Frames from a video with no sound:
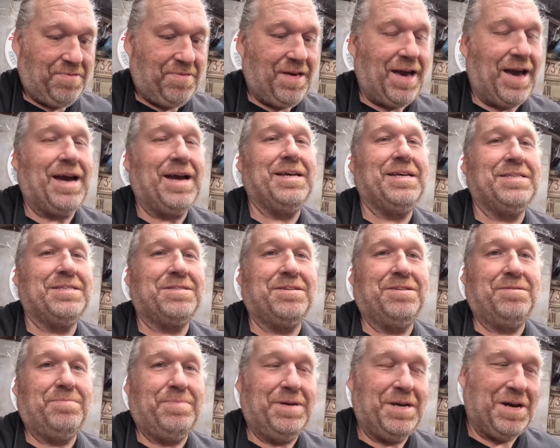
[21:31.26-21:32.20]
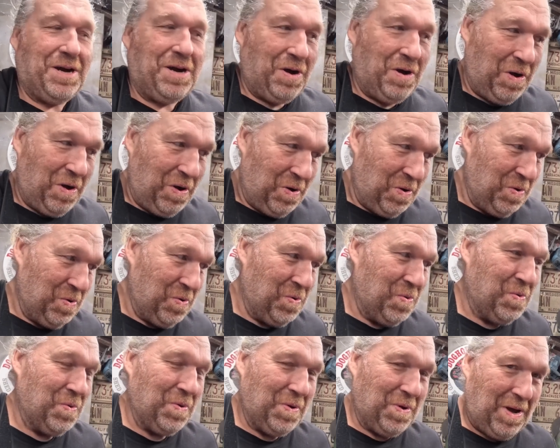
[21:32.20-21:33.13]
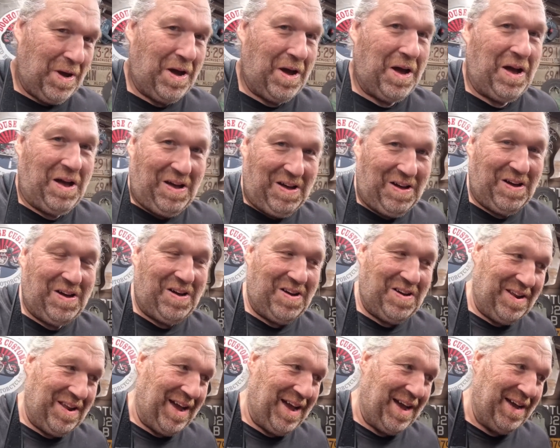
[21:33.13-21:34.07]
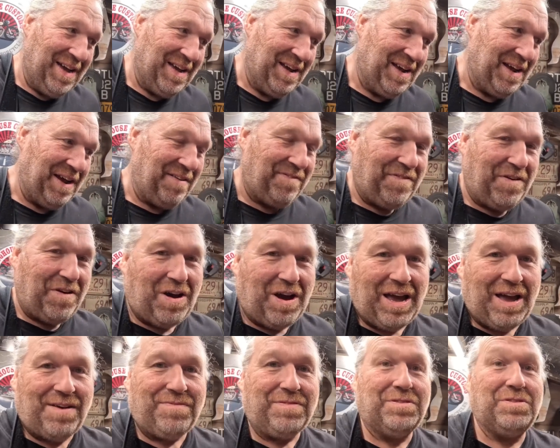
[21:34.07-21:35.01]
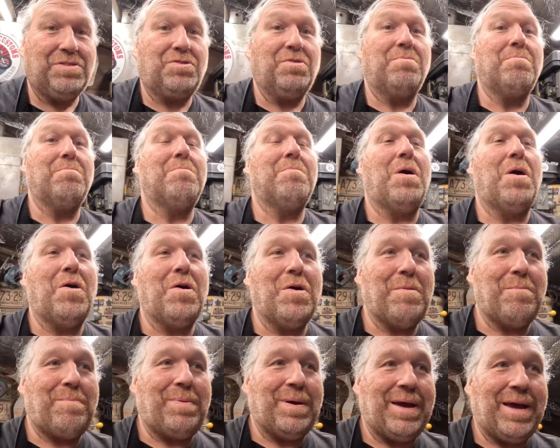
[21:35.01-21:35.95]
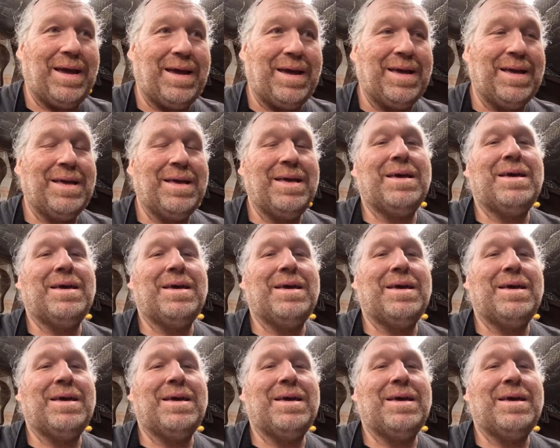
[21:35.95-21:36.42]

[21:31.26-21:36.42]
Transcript: That is going to be a whole lot harder if I haven't done my bit